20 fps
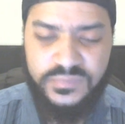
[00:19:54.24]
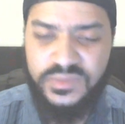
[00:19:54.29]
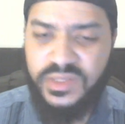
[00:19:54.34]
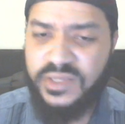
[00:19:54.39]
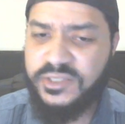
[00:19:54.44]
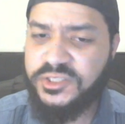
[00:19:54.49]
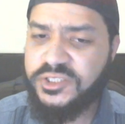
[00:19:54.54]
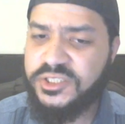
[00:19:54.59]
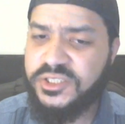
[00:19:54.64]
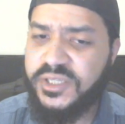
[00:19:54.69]

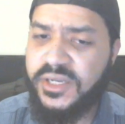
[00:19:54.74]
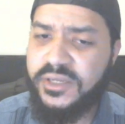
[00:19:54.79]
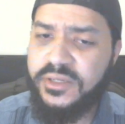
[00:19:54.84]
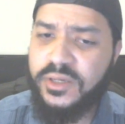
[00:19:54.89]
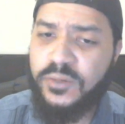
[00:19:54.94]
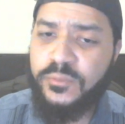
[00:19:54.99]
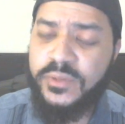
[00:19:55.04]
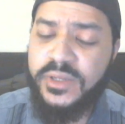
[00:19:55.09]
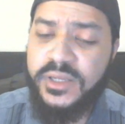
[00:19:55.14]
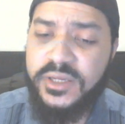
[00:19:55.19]
Like, she ain't
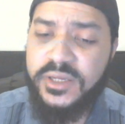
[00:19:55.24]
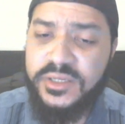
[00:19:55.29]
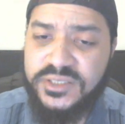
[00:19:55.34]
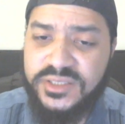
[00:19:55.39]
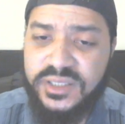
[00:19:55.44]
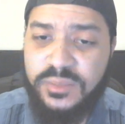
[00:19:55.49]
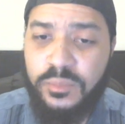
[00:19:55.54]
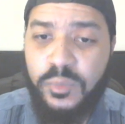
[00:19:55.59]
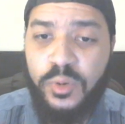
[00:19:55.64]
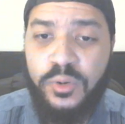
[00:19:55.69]
no
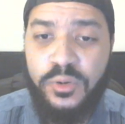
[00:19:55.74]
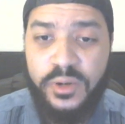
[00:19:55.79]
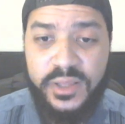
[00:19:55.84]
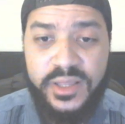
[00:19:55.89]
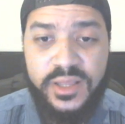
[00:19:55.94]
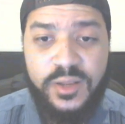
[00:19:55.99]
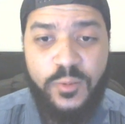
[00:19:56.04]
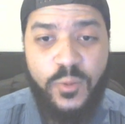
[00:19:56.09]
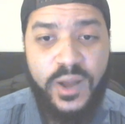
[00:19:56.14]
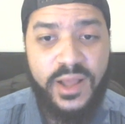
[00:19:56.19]
innocent
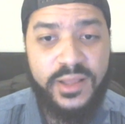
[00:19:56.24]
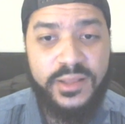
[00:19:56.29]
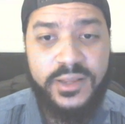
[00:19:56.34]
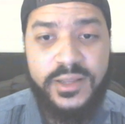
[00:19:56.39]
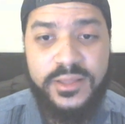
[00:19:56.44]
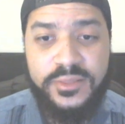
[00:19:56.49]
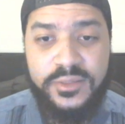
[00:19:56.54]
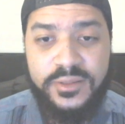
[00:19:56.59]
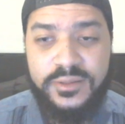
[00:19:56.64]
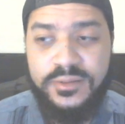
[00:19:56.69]
Boricua
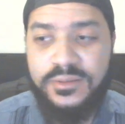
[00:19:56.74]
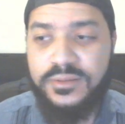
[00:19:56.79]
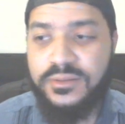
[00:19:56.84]
either.